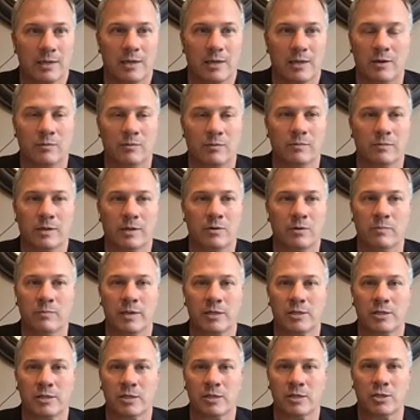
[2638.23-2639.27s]
They don't
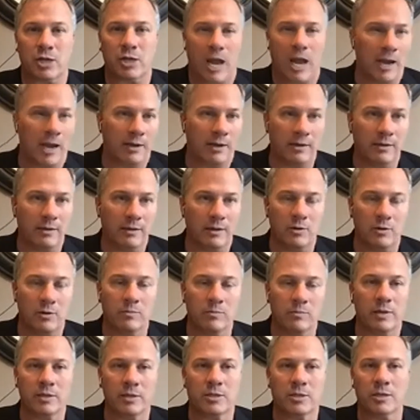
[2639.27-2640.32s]
mention China. They
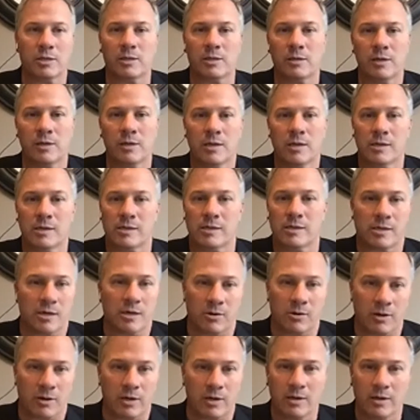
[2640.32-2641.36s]
don't mention
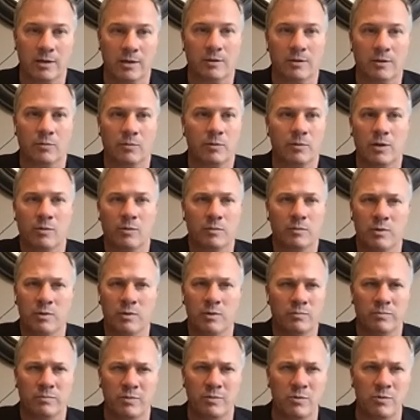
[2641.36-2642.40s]
Syria, or
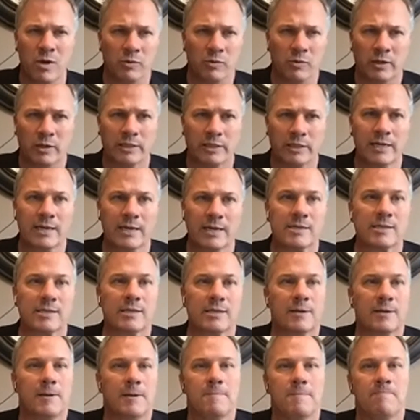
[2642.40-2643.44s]
you know the list.
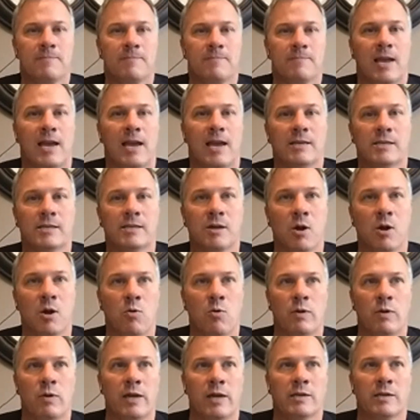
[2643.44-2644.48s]
And
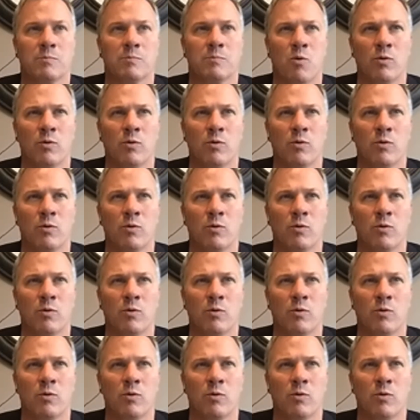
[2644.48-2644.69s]
so it's